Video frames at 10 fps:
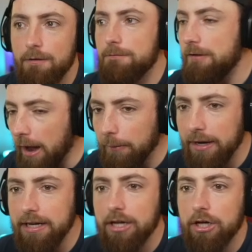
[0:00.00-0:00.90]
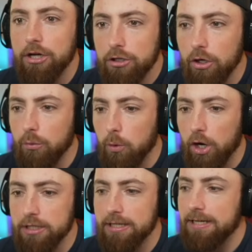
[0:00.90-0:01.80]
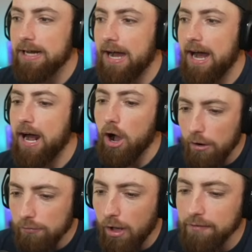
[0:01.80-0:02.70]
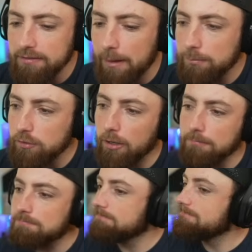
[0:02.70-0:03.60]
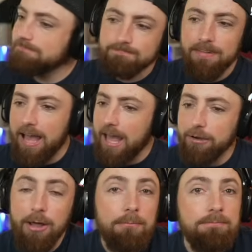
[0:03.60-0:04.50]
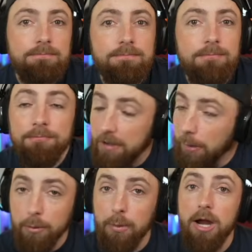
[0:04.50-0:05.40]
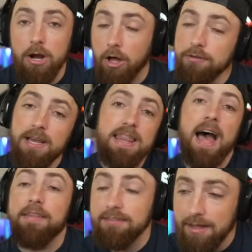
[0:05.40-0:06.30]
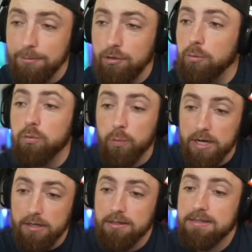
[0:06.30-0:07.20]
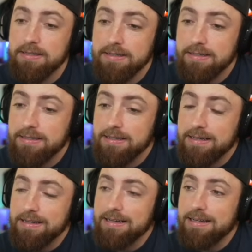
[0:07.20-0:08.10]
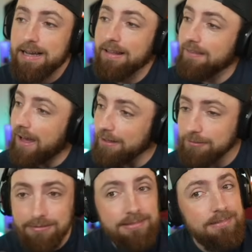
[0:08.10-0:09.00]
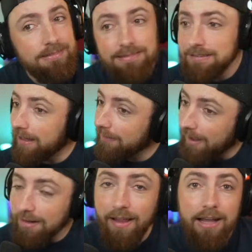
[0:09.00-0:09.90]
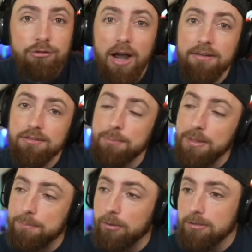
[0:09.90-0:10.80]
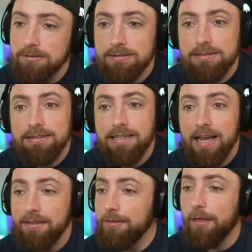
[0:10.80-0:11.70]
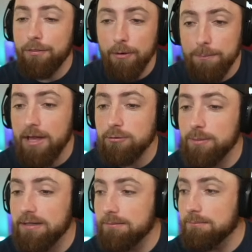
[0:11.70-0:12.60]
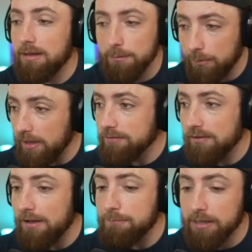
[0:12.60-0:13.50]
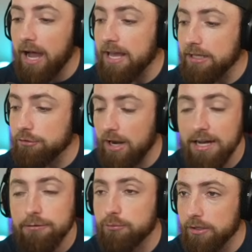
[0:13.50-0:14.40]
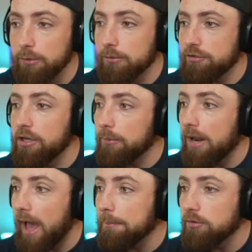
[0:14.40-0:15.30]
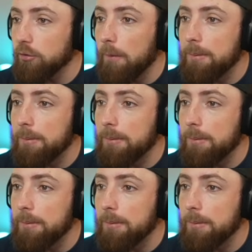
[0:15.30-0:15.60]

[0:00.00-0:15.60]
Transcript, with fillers: Very good work. Uh, overall, this episode, I don't know. Very weird. I'll say that. This episode was weird. A lot of, a lot of line drives to people. And then that third baseman made the play of his life but got injured. I just really wish I knew what happened to him.